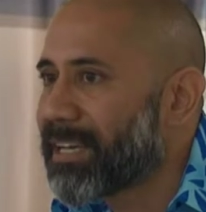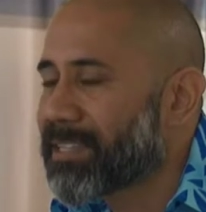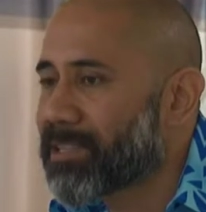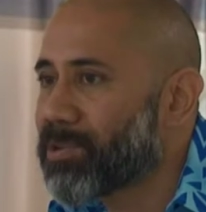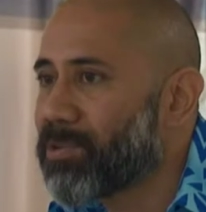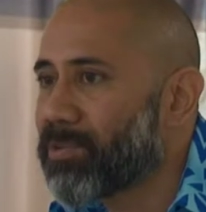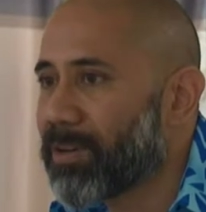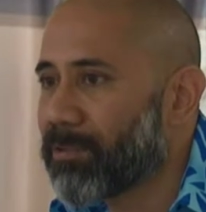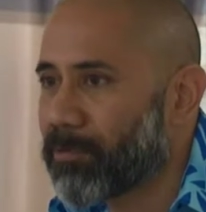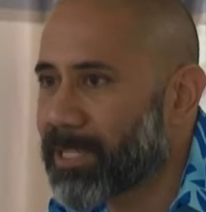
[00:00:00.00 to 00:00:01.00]
So
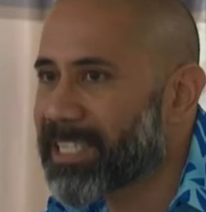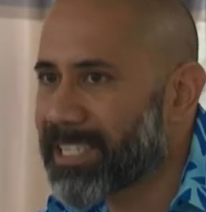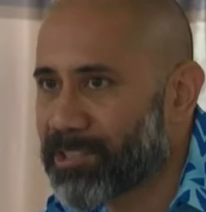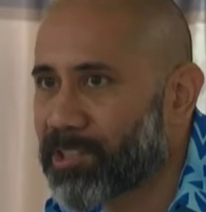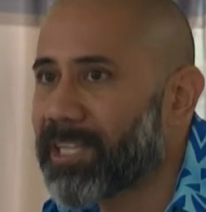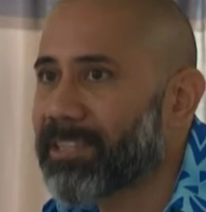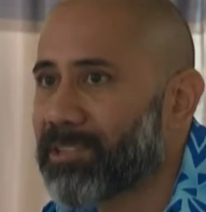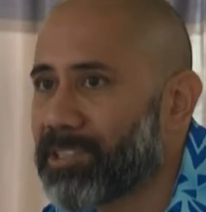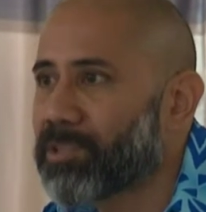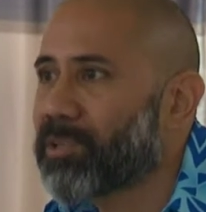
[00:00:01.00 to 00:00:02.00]
once again, trying to
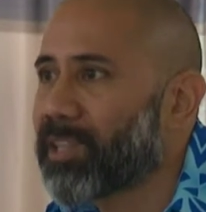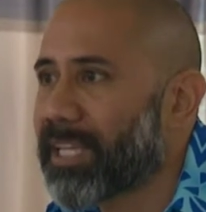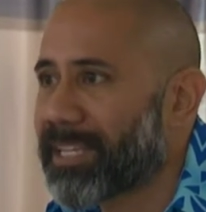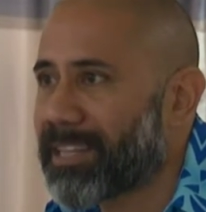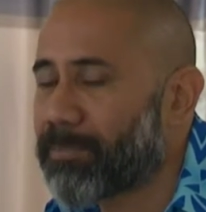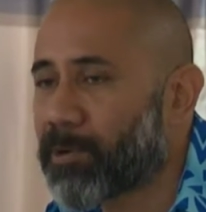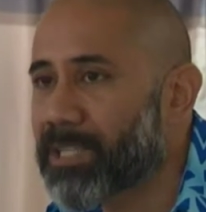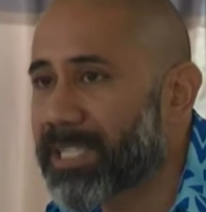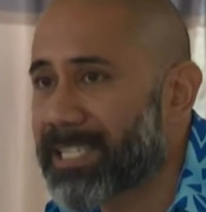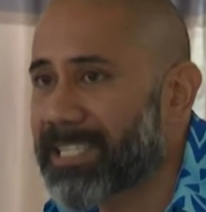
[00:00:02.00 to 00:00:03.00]
ensure that the
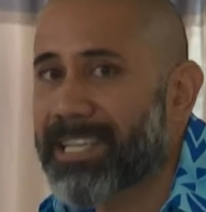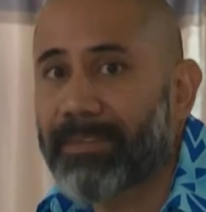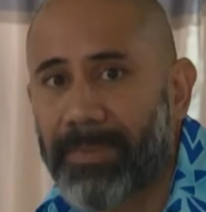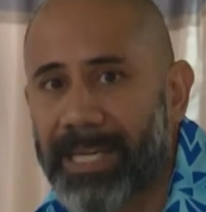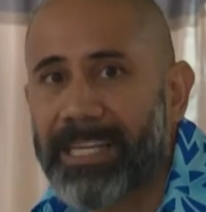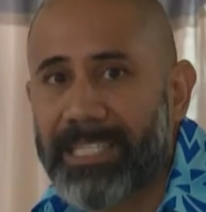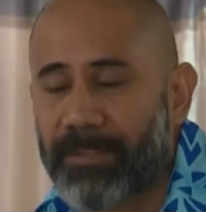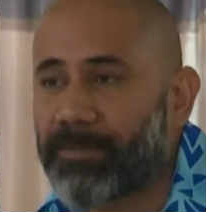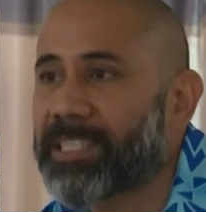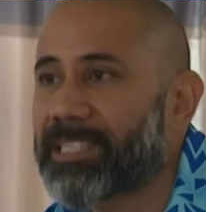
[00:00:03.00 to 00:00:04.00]
processes are made as
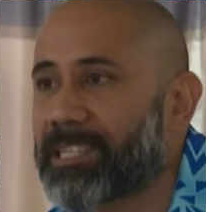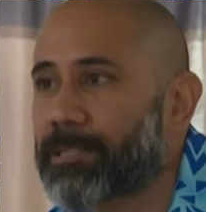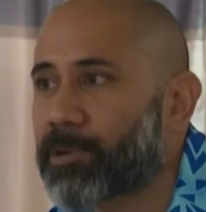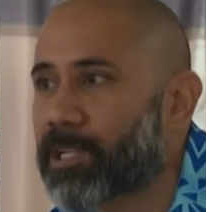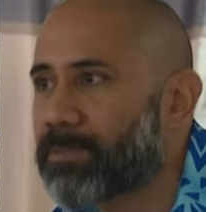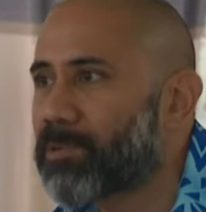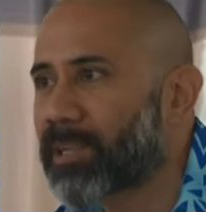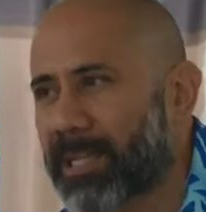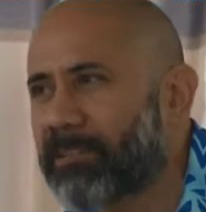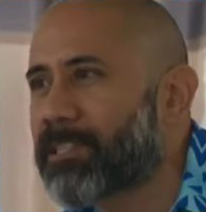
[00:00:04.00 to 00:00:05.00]
efficient as possible,
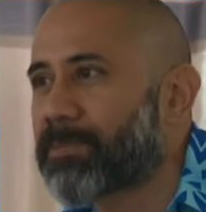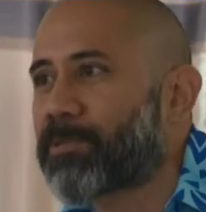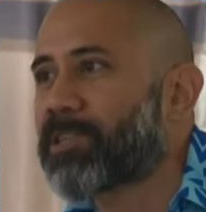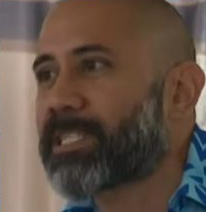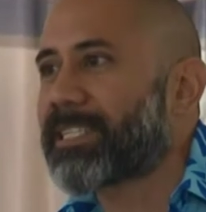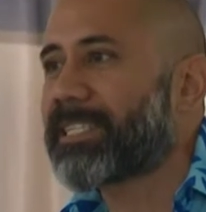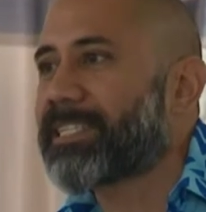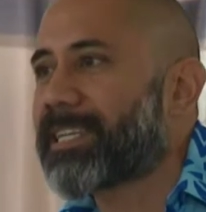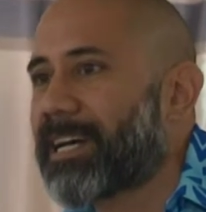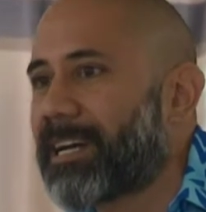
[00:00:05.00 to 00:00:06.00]
clearance
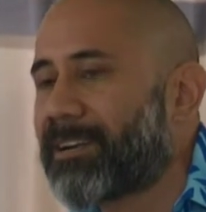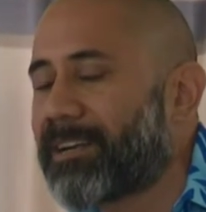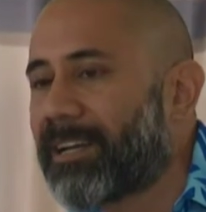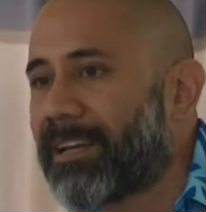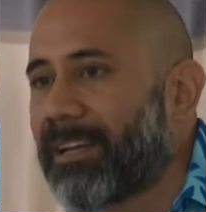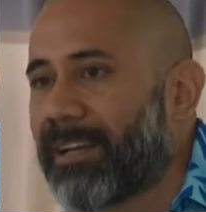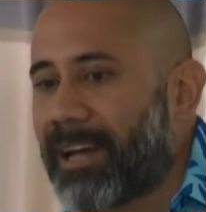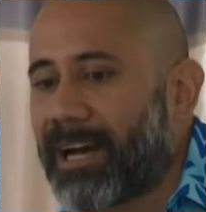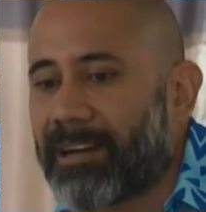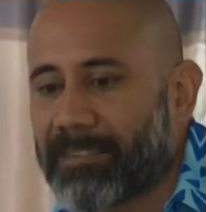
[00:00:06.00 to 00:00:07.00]
processes are
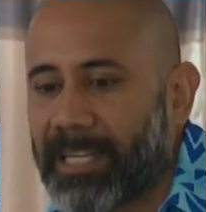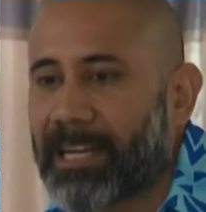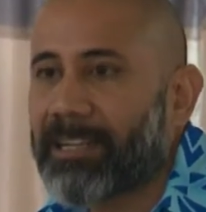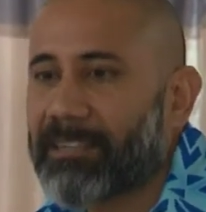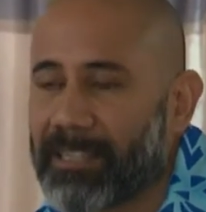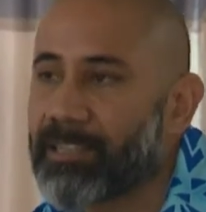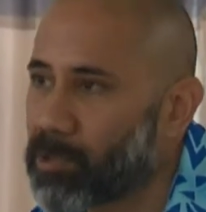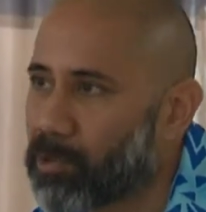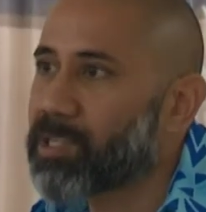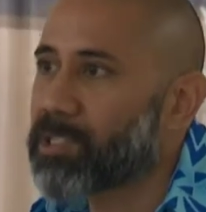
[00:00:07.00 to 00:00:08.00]
are done in
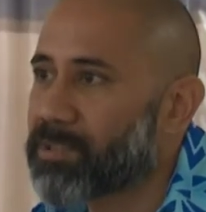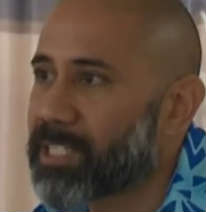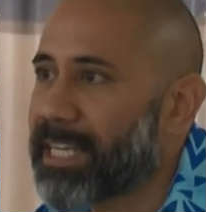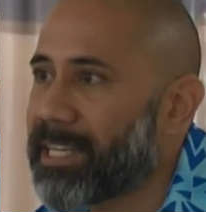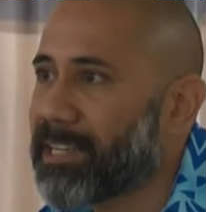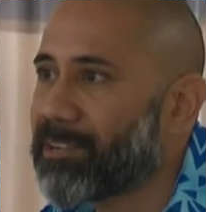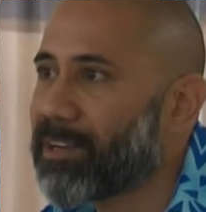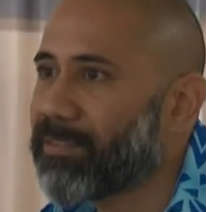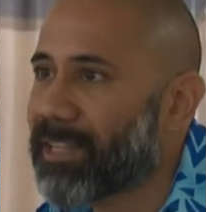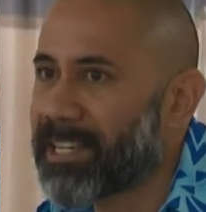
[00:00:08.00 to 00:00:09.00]
accordance with state
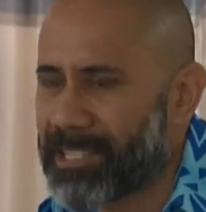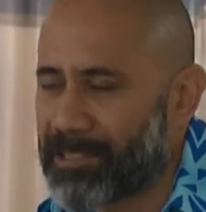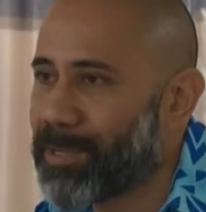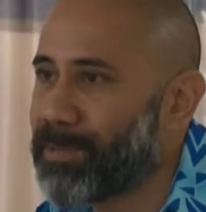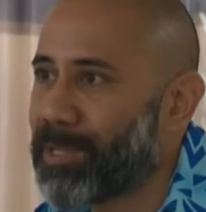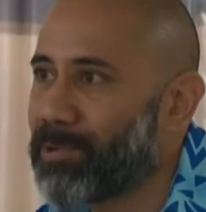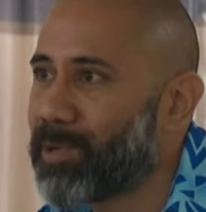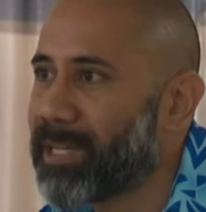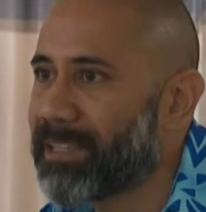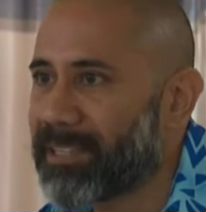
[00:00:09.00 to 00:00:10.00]
aircraft. And as you may be
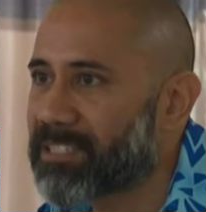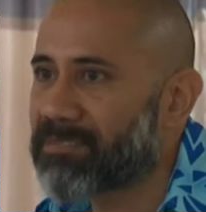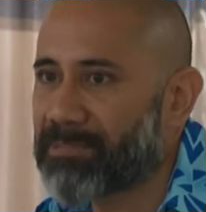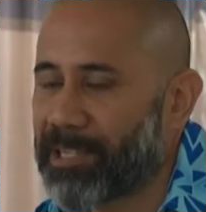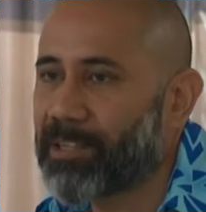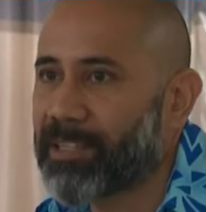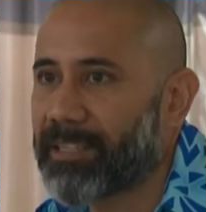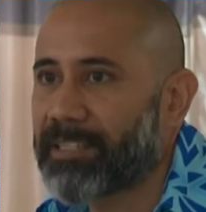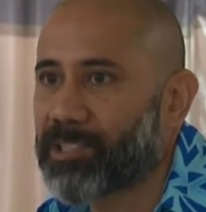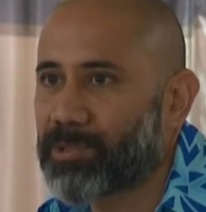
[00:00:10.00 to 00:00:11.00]
aware, this you know
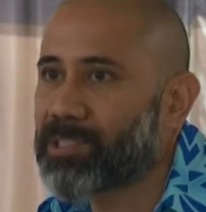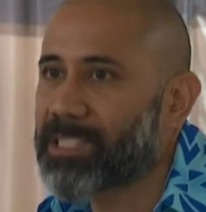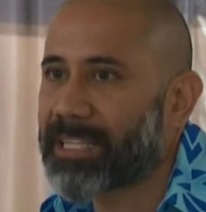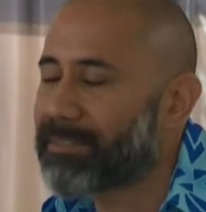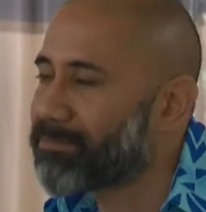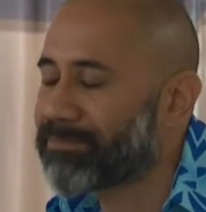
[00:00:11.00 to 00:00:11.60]
ensures that